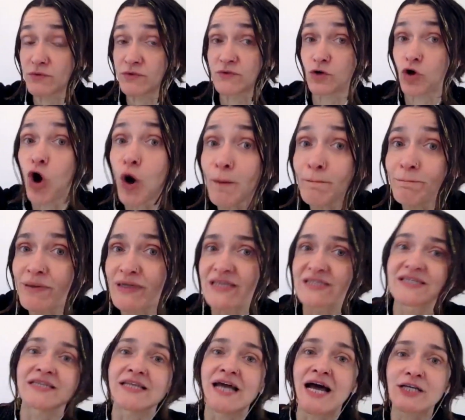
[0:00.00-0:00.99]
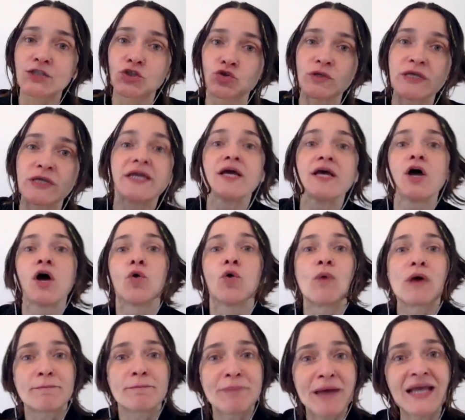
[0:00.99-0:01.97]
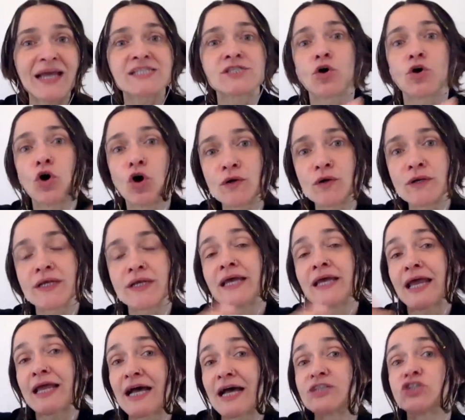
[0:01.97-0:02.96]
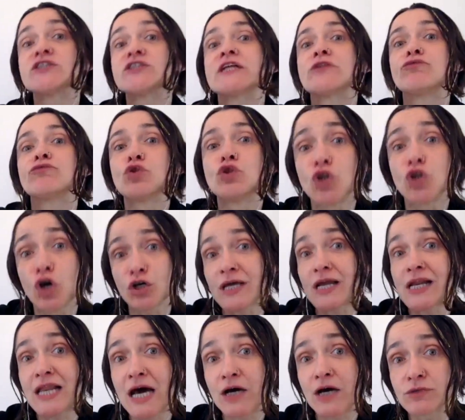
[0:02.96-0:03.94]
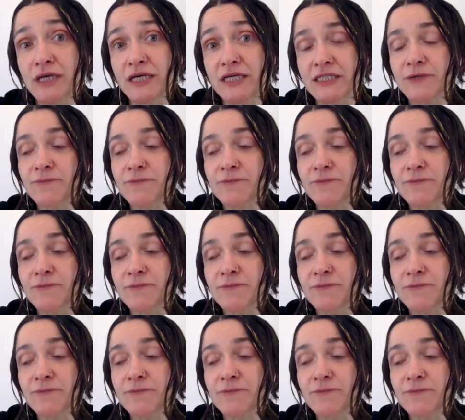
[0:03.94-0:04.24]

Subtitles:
companies that actually were based on a country that would not allow that.